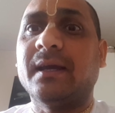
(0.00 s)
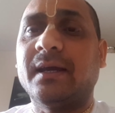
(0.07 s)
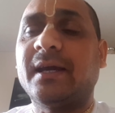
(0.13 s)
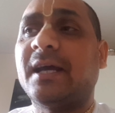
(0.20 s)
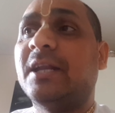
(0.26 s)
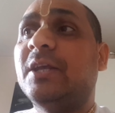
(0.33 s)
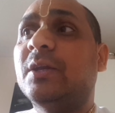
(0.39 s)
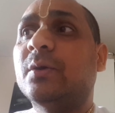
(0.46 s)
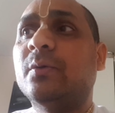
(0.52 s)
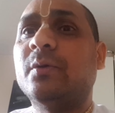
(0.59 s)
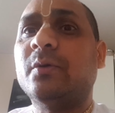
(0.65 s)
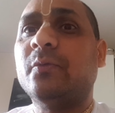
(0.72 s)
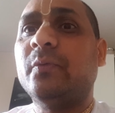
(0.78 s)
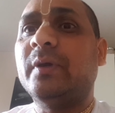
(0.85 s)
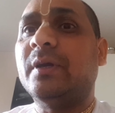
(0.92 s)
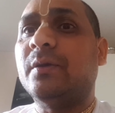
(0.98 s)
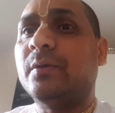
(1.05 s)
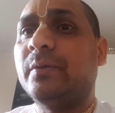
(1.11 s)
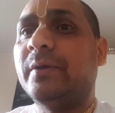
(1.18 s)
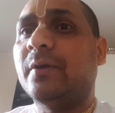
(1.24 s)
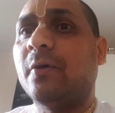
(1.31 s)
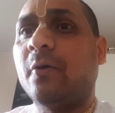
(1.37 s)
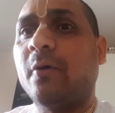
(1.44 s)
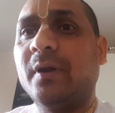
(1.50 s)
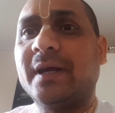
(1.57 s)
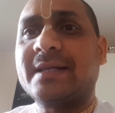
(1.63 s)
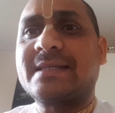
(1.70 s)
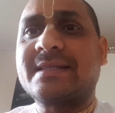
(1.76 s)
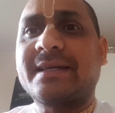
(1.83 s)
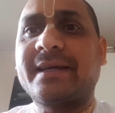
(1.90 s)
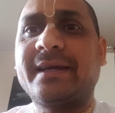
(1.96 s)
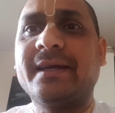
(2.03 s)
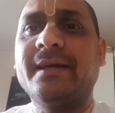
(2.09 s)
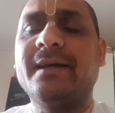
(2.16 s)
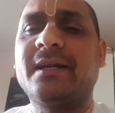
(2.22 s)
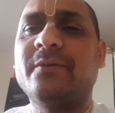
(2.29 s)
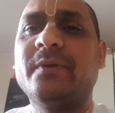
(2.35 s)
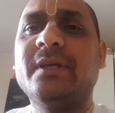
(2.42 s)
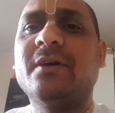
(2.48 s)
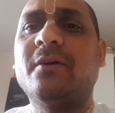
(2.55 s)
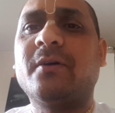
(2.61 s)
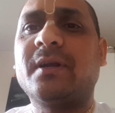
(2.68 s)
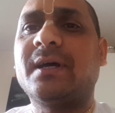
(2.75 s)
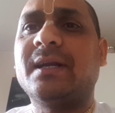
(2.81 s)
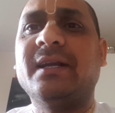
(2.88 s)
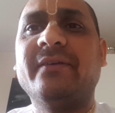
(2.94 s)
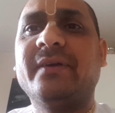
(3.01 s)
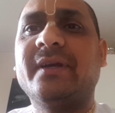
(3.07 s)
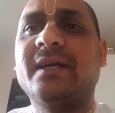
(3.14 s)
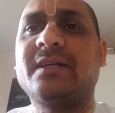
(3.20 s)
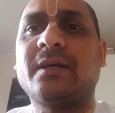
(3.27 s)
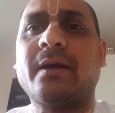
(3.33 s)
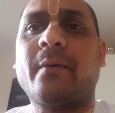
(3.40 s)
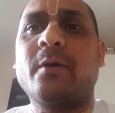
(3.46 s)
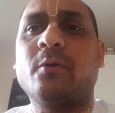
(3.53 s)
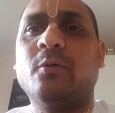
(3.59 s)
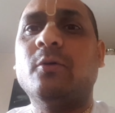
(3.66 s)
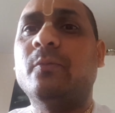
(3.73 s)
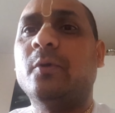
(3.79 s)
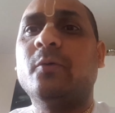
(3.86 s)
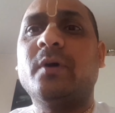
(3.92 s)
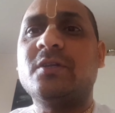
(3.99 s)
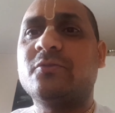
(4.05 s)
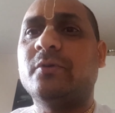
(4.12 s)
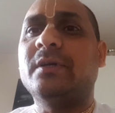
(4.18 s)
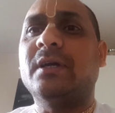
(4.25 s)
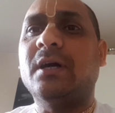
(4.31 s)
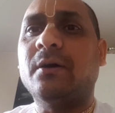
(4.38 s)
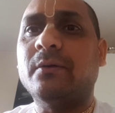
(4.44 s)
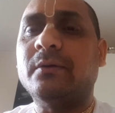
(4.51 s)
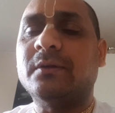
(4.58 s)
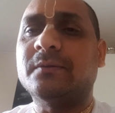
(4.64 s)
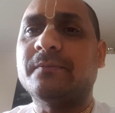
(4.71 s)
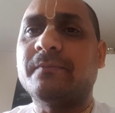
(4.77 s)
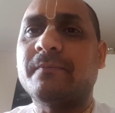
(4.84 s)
And we all are scared. We all are living at our home, no one is going out.